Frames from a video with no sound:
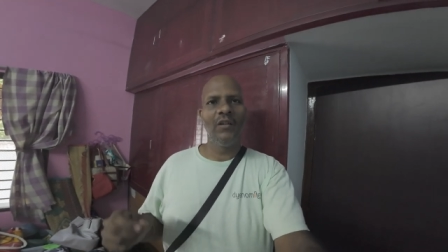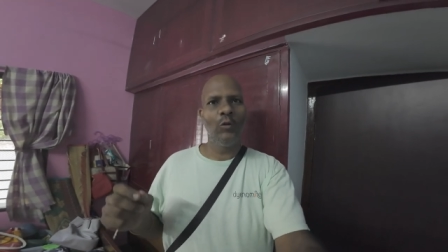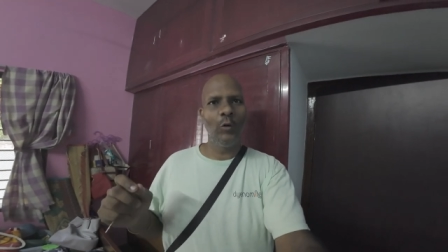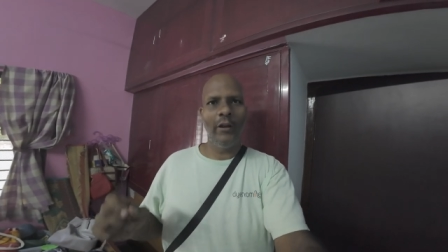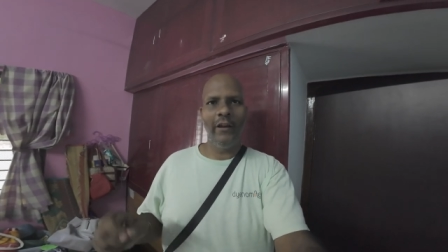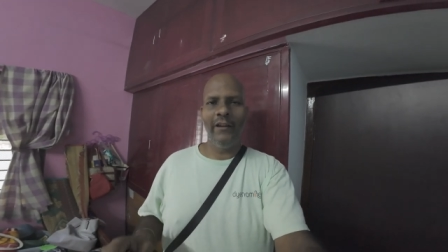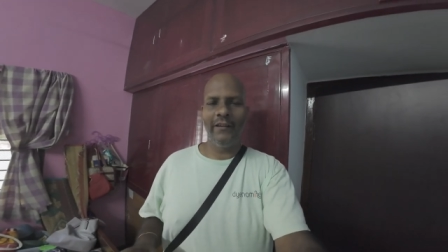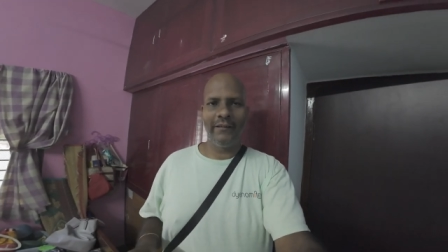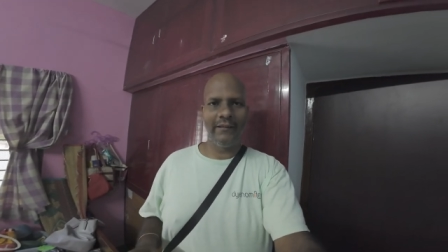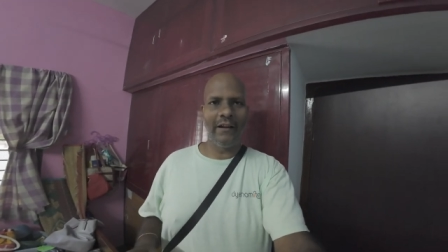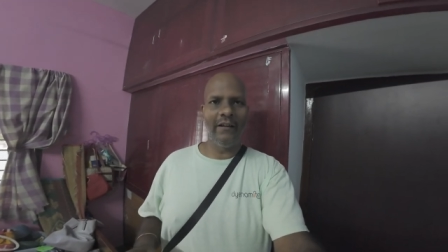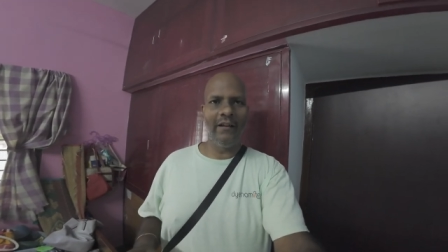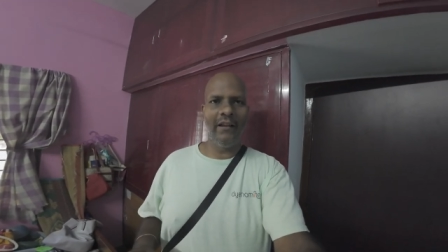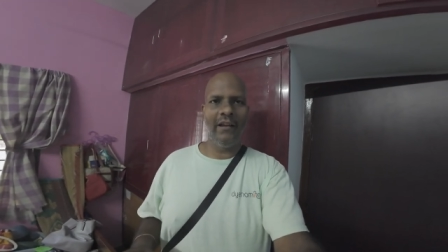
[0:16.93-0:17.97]
Today is
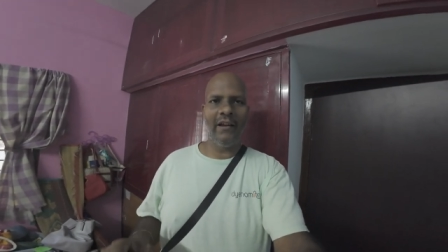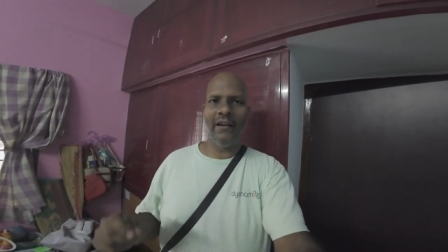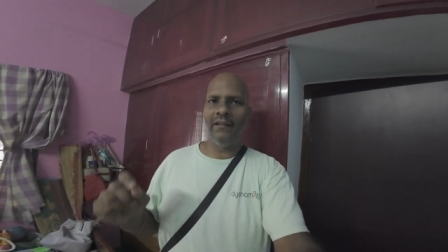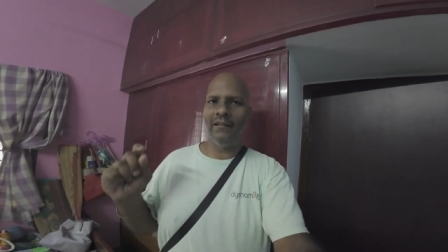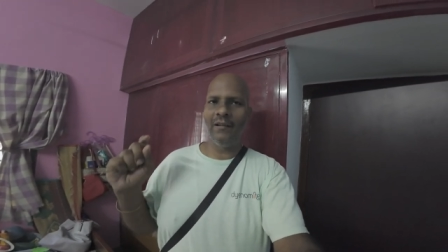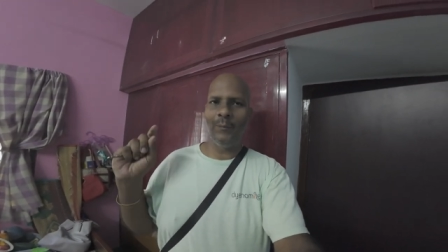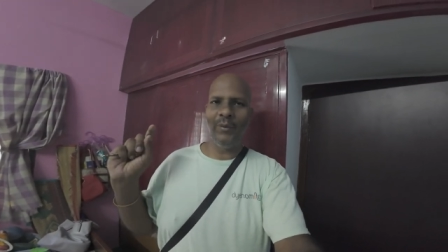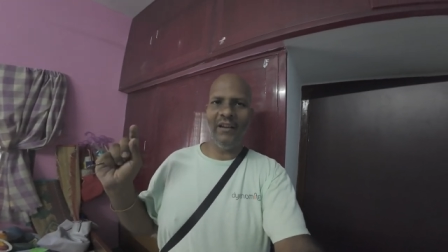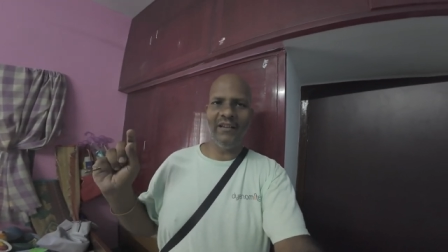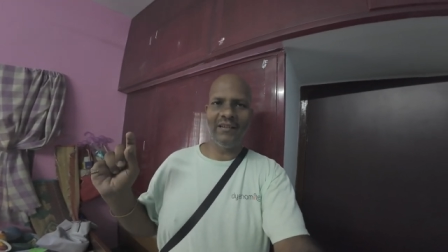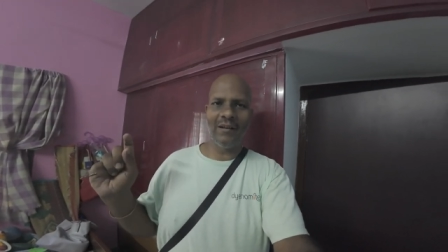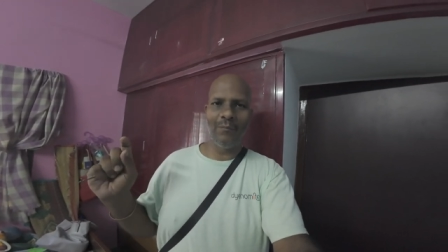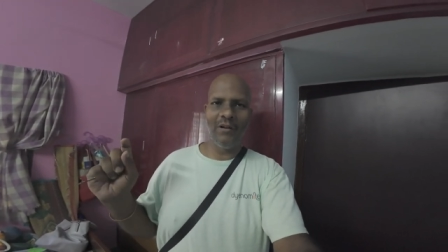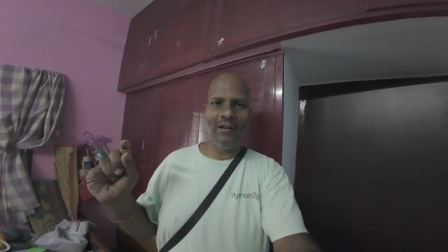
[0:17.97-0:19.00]
Sunday and the peak
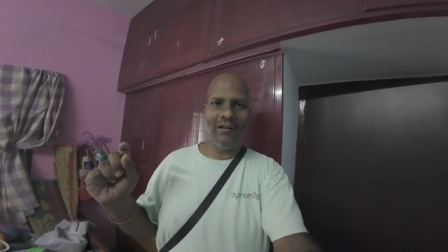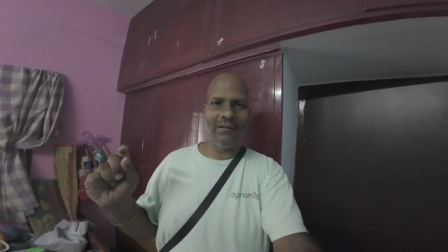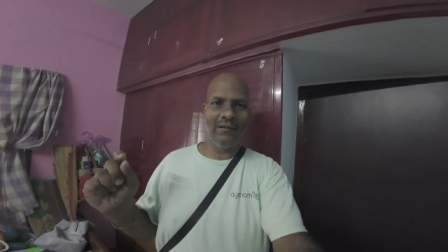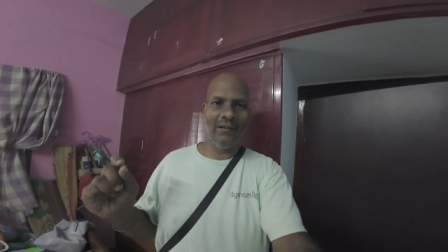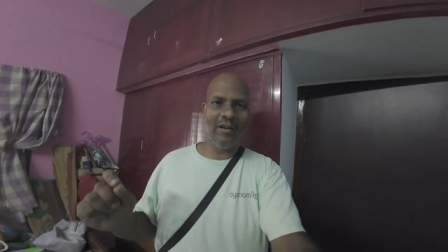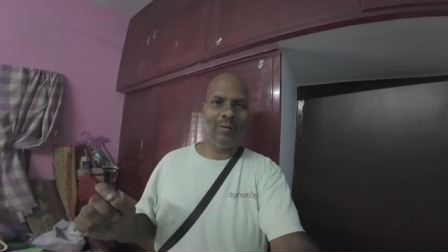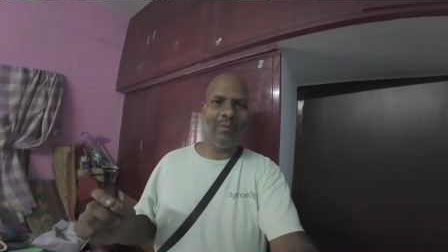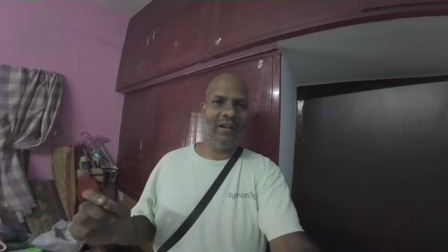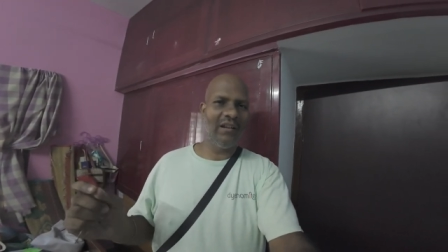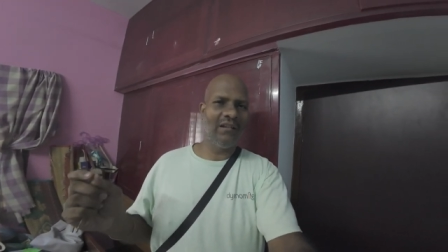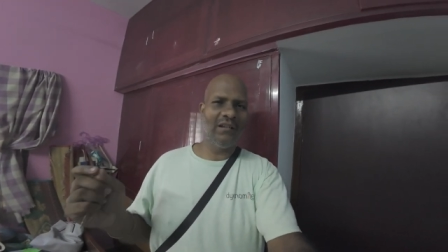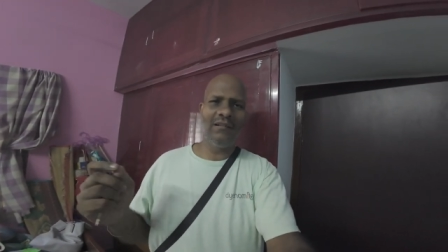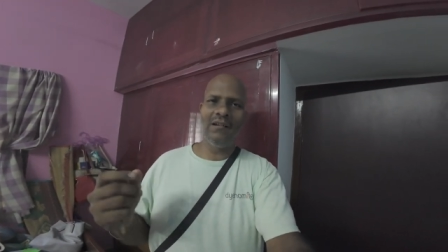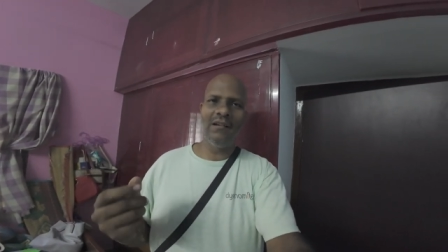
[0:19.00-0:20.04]
summer is nearby
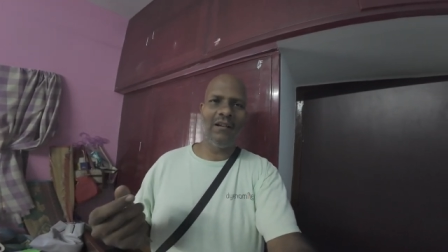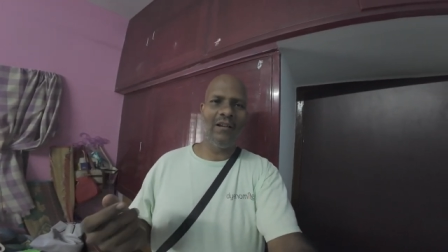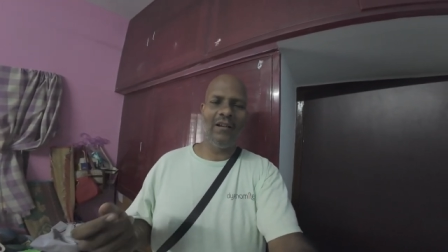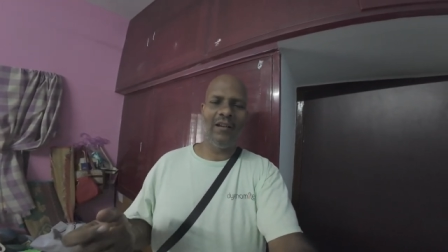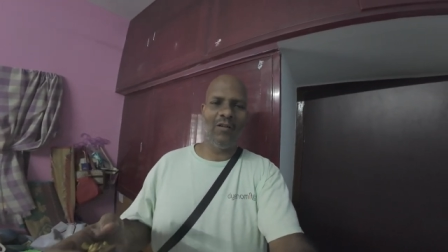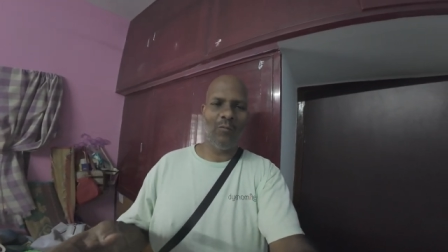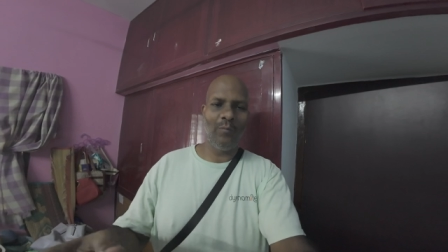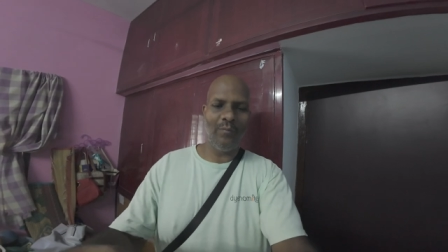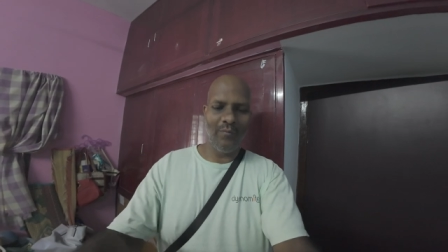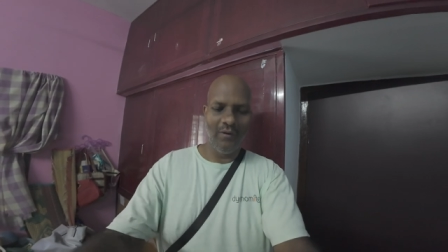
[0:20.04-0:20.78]
and the children have